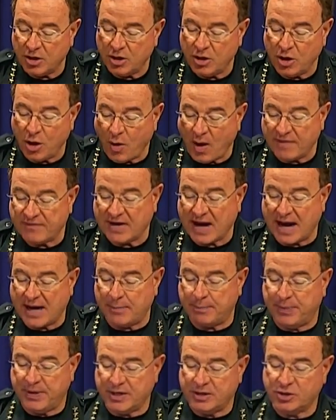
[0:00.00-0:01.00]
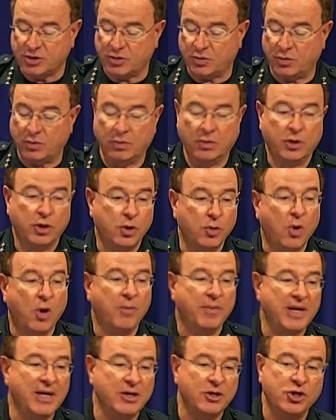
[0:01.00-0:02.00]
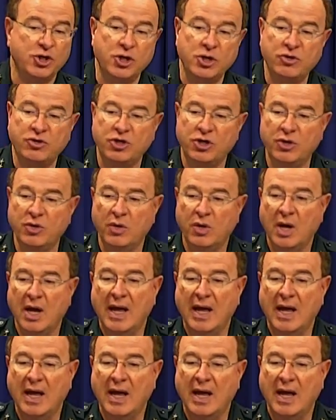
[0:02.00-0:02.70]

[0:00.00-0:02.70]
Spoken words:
I've got a pistol. You want me to shoot you?